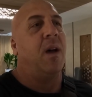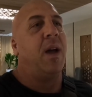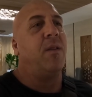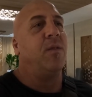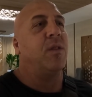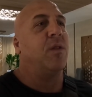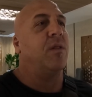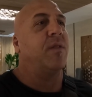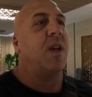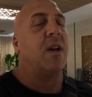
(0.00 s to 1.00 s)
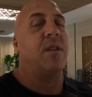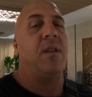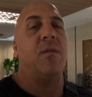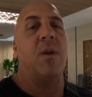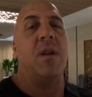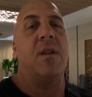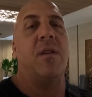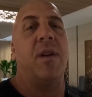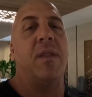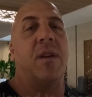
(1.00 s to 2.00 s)
I don't know if taxis run
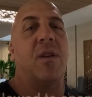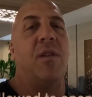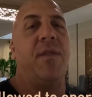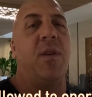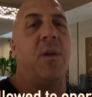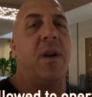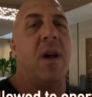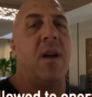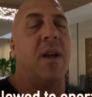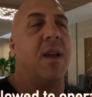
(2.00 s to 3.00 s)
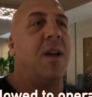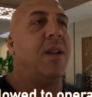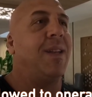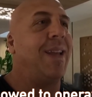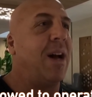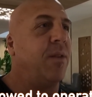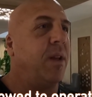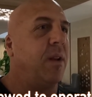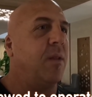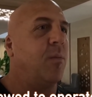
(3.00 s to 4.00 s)
during the curfew or not. I kind of doubt
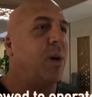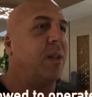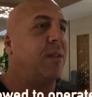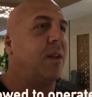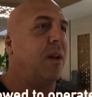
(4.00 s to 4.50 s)
it, but